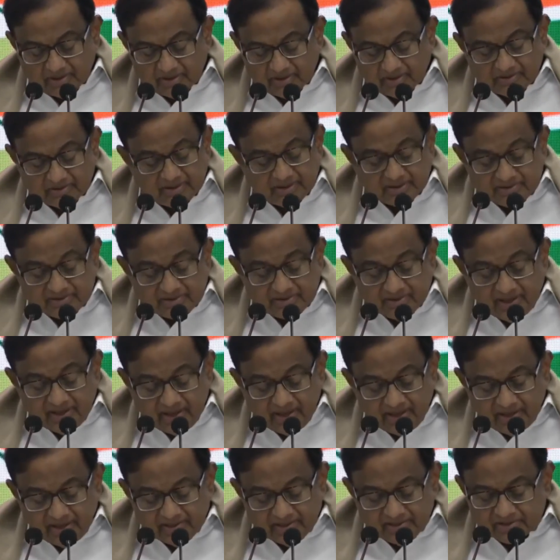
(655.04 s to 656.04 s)
The
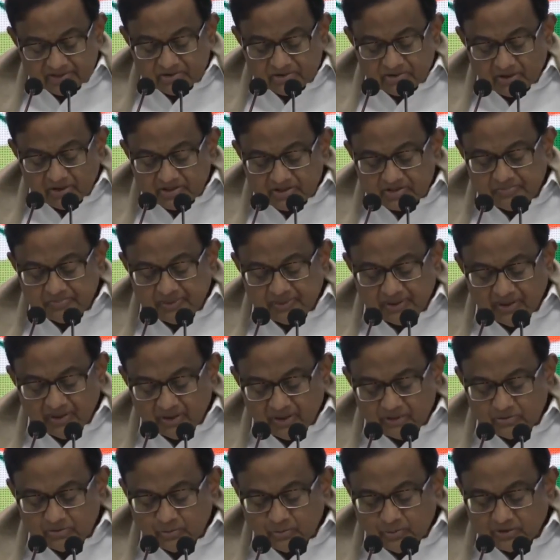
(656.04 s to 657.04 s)
CAA does not spell
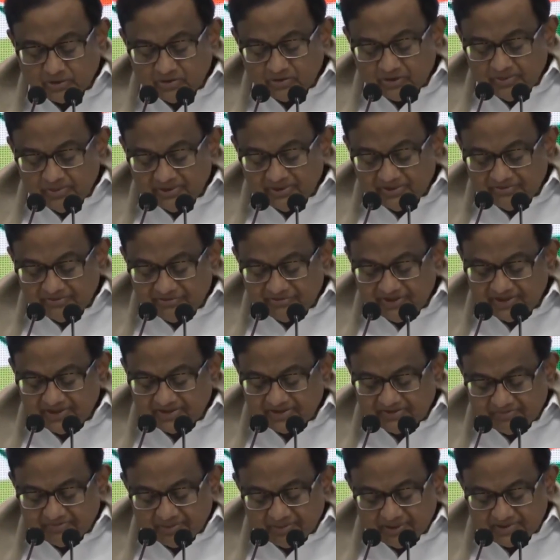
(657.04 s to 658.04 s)
out what will be the fate
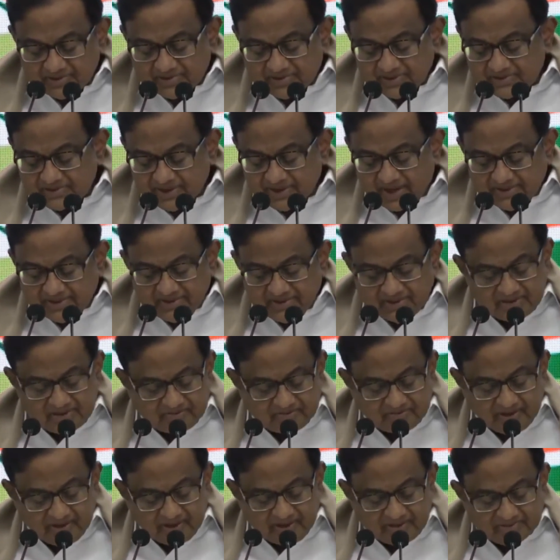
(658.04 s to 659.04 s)
of persons
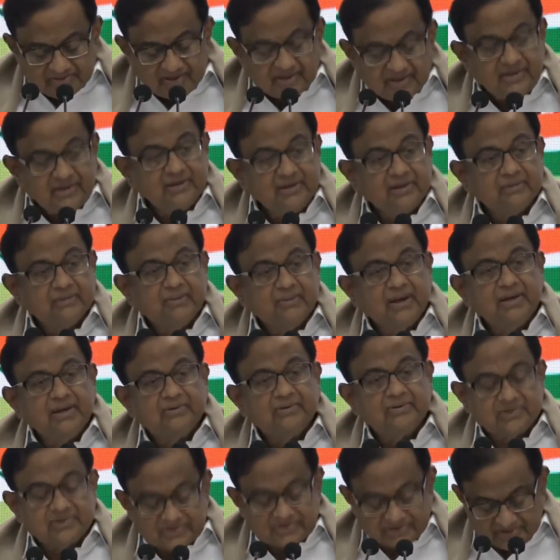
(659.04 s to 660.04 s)
identified as illegal
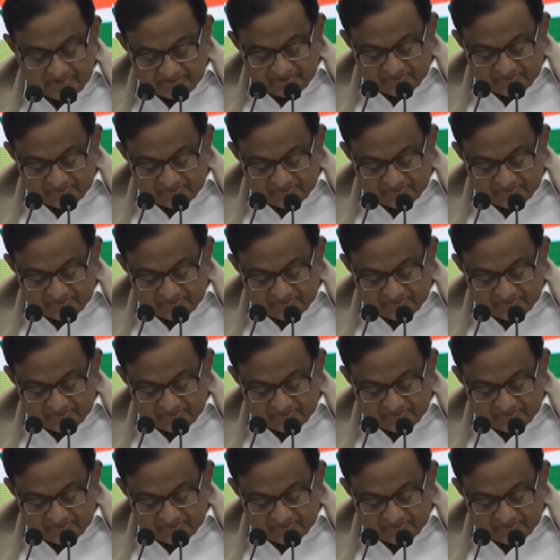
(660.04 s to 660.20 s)
migrants.